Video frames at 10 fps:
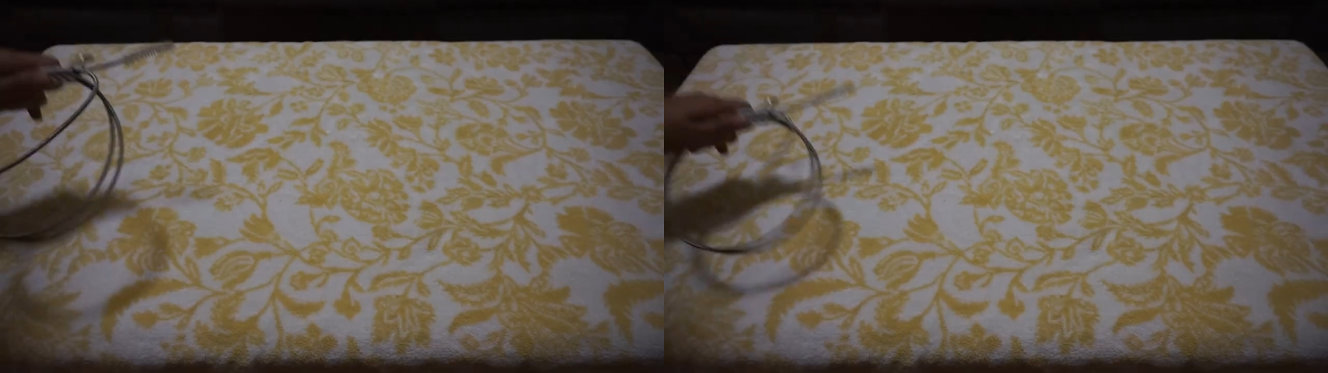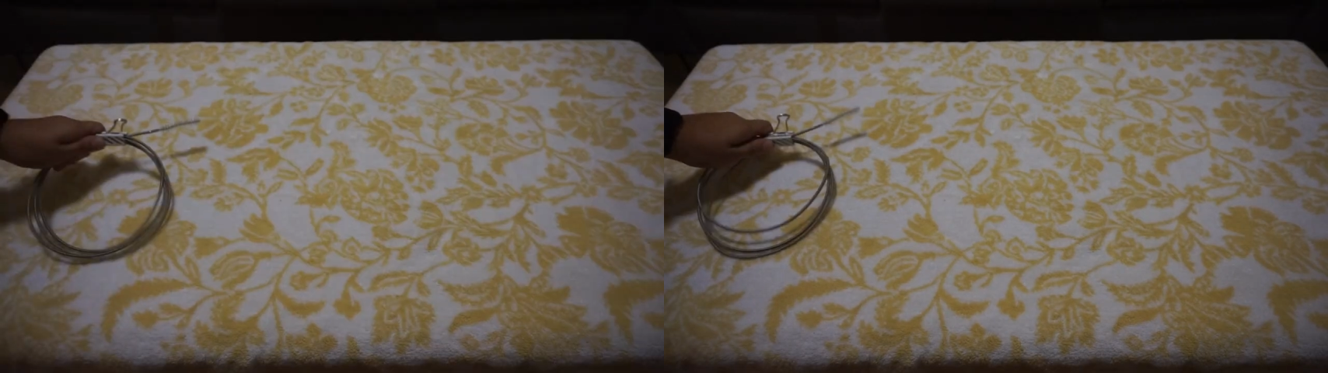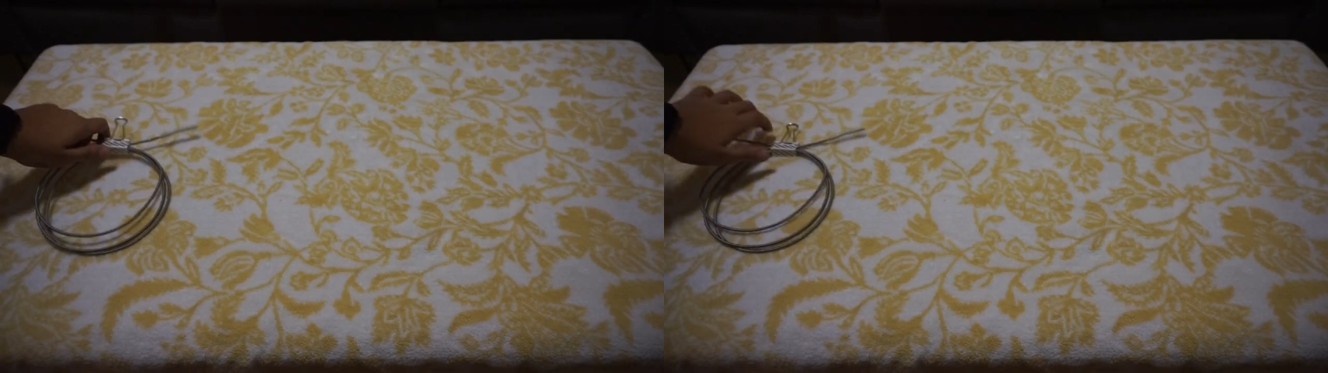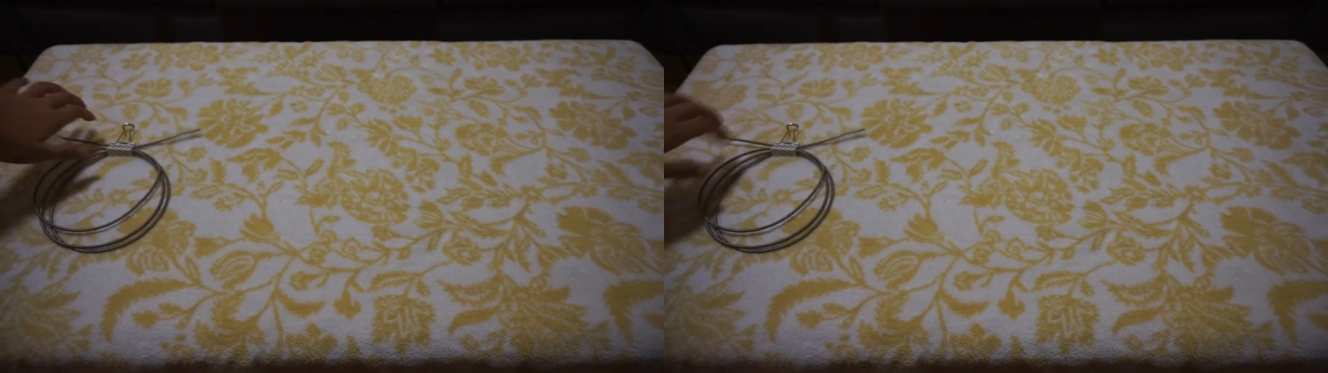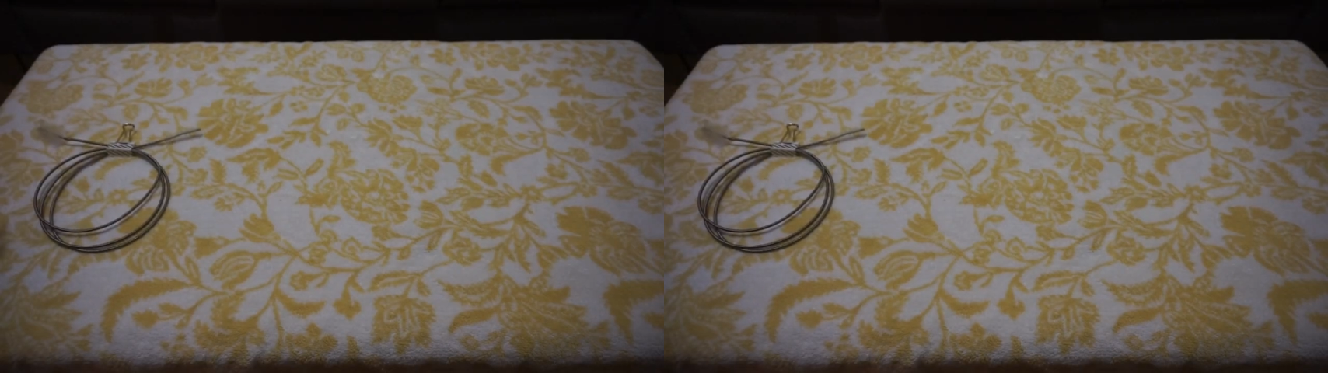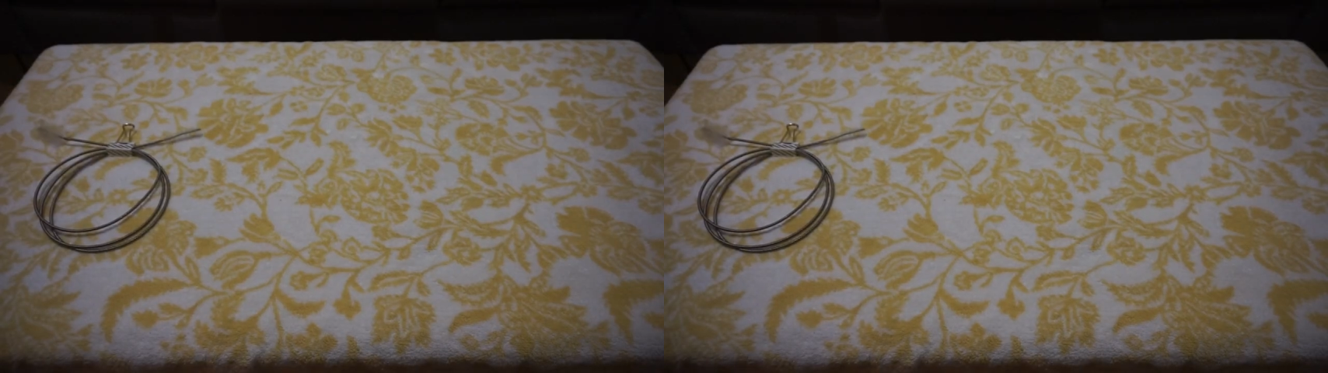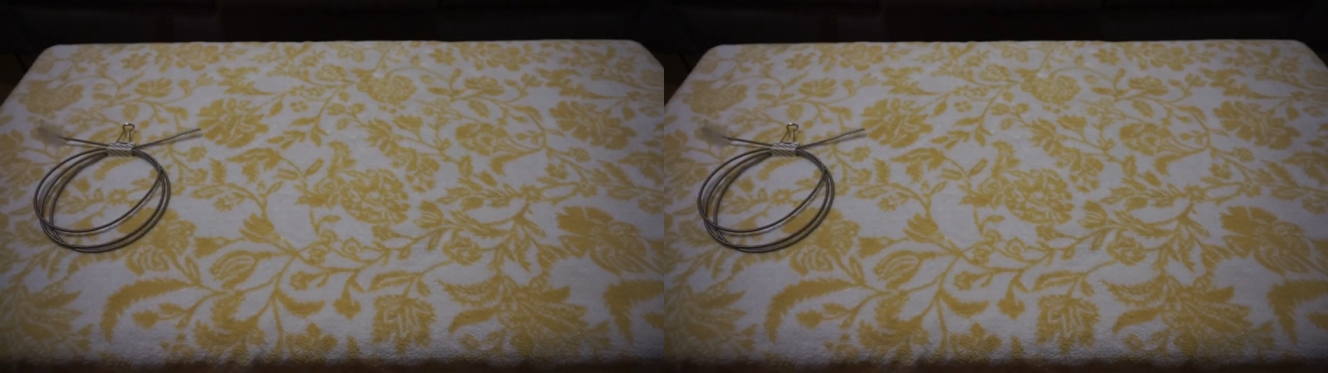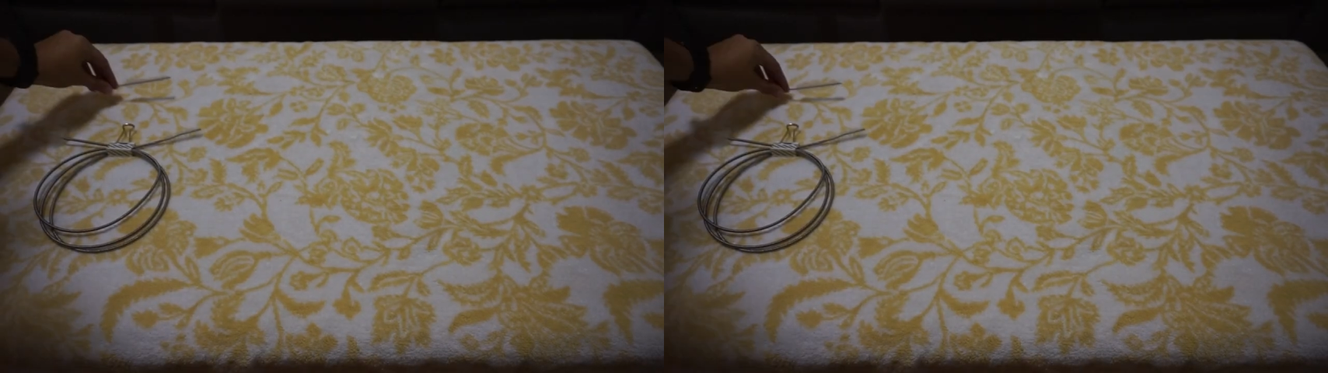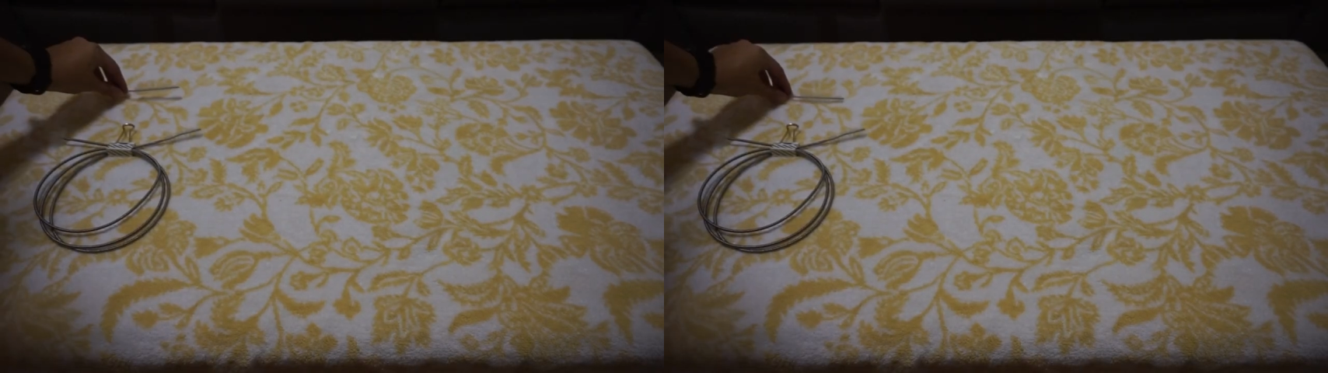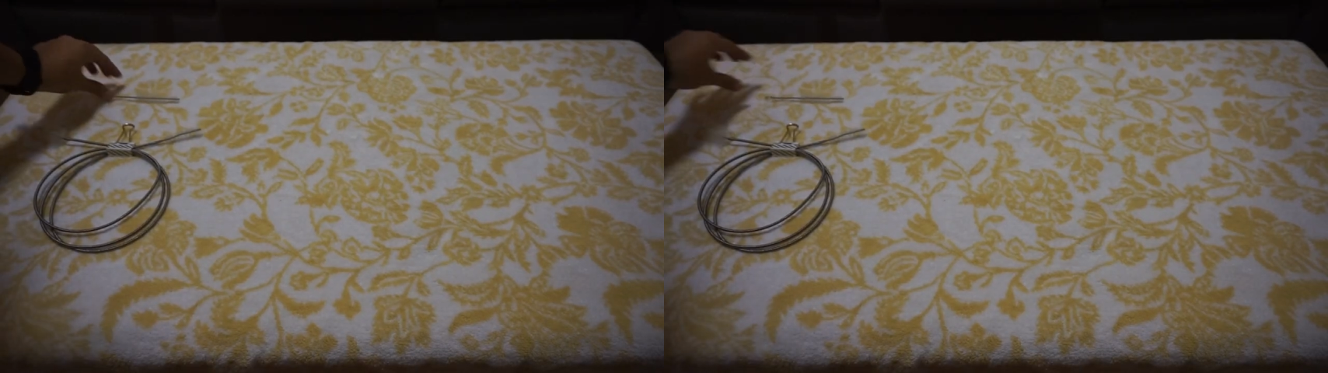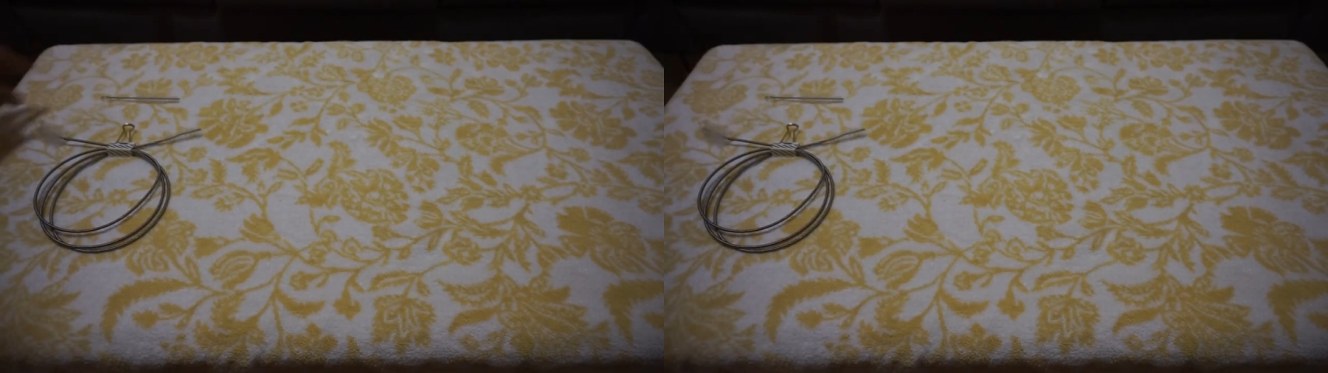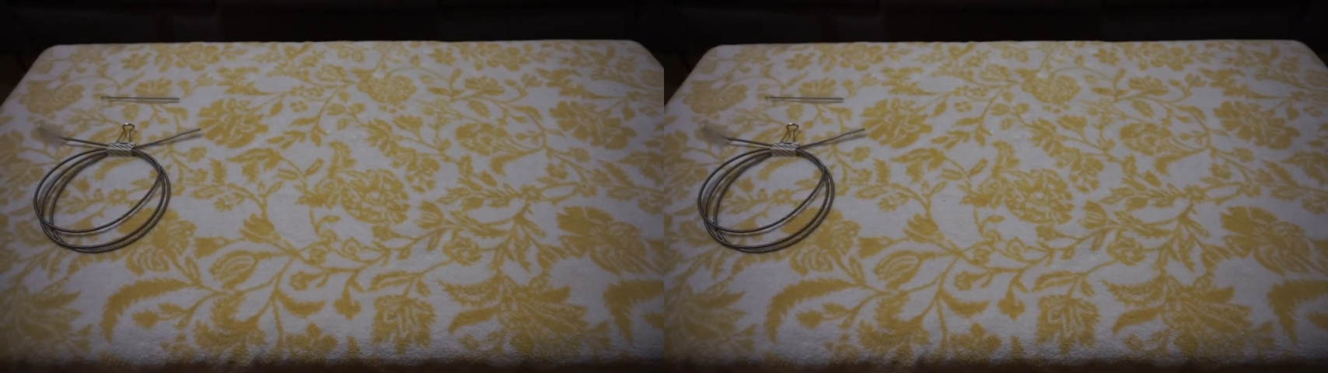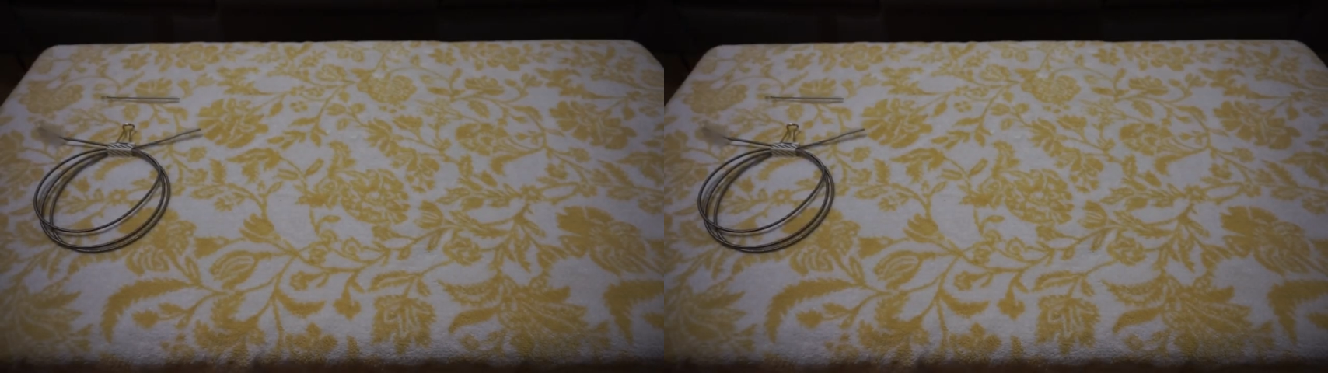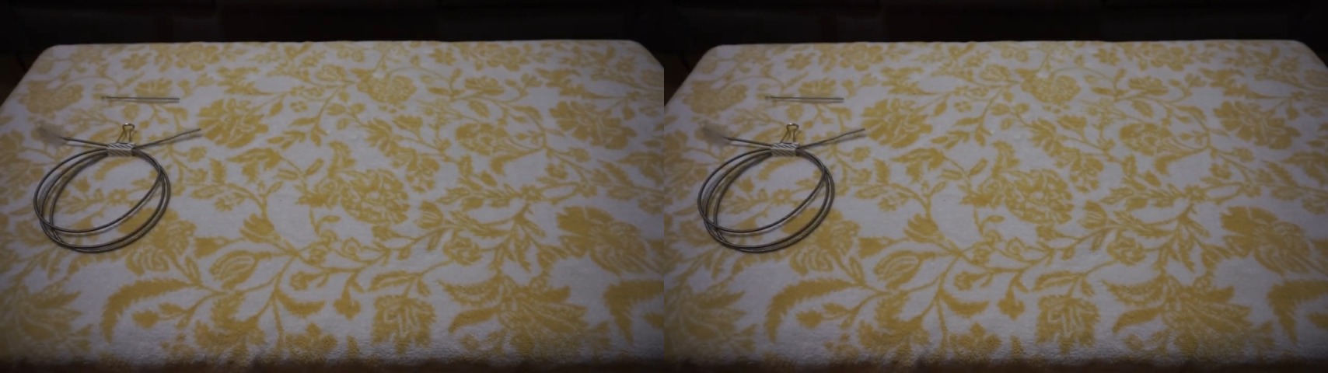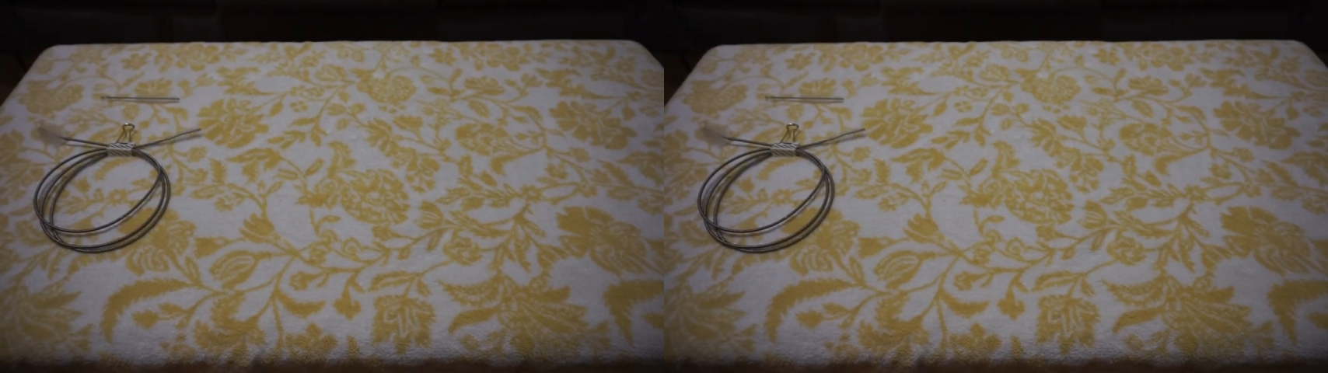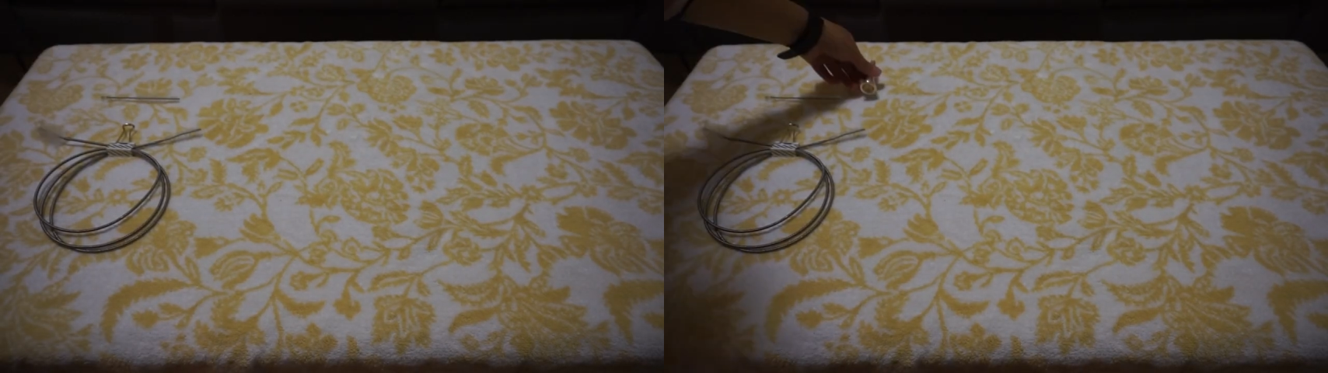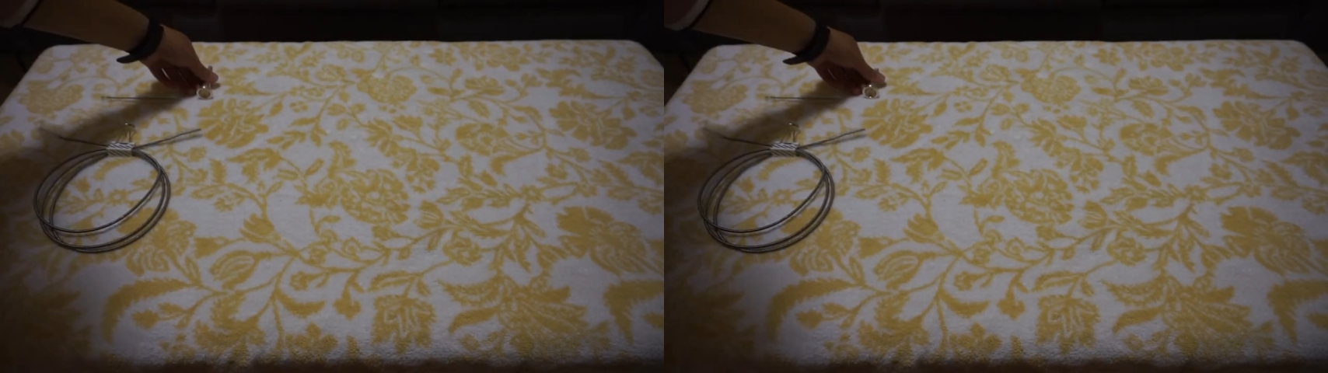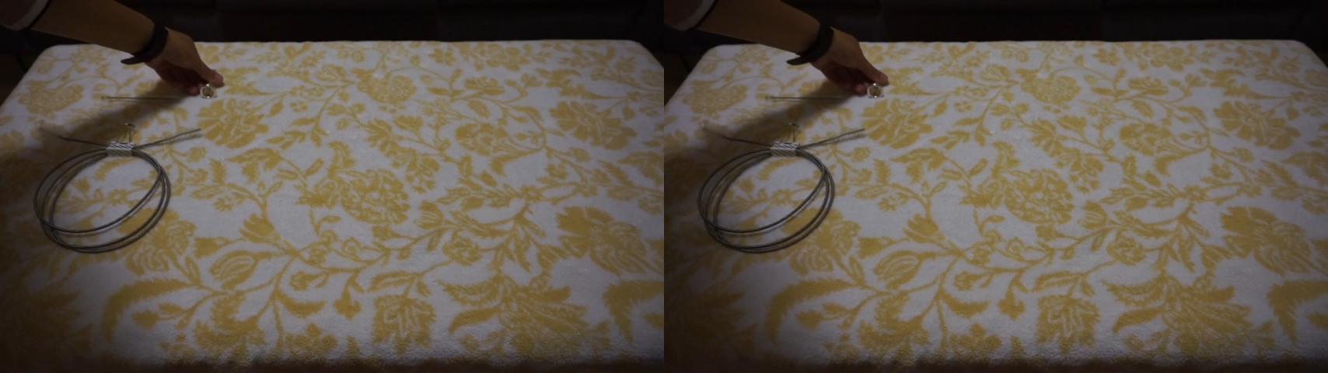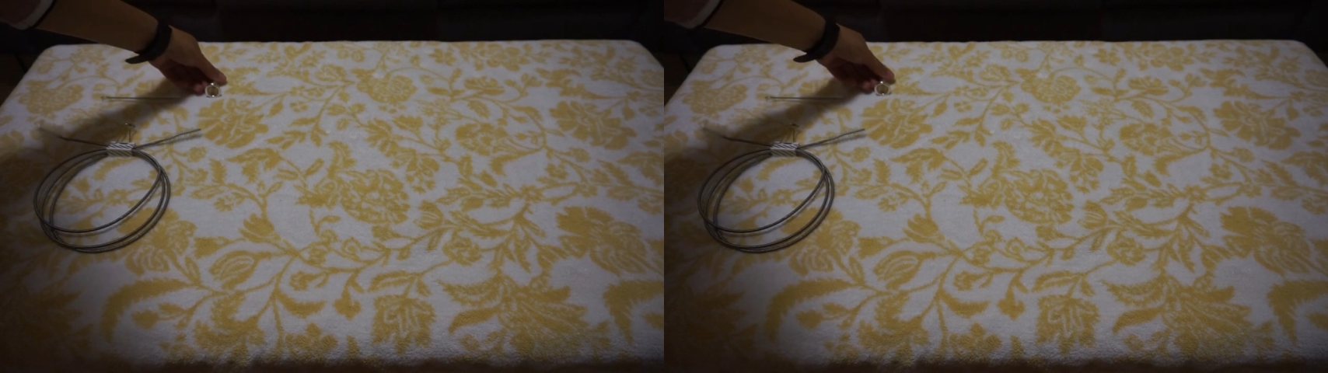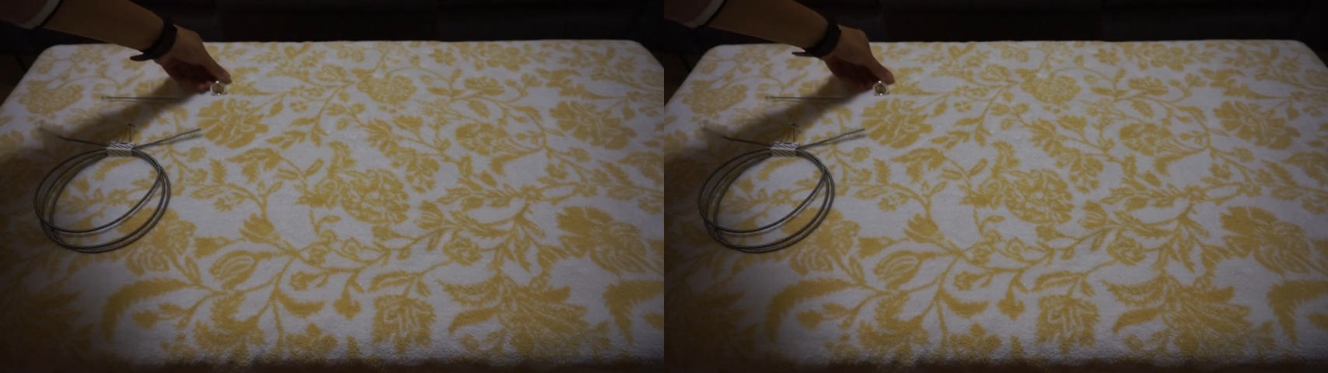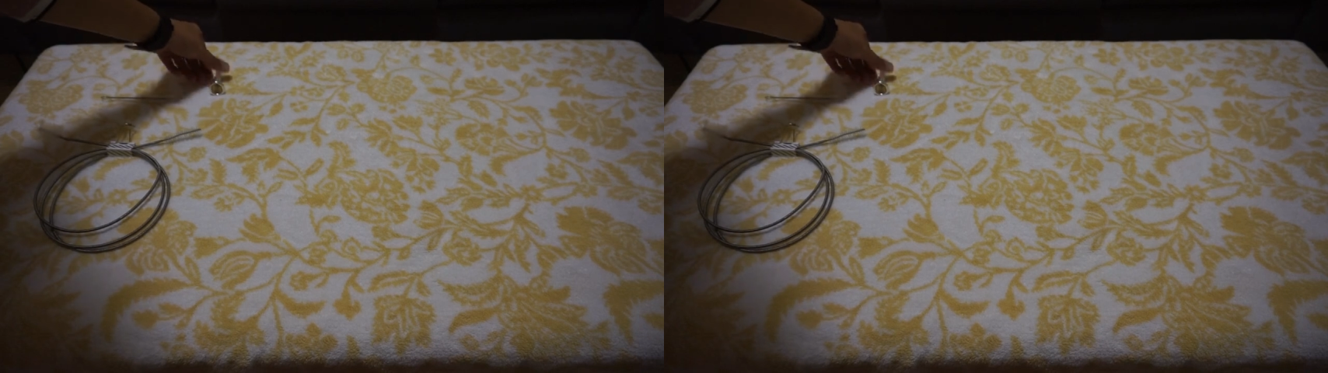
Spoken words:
[unreadable: no face in view]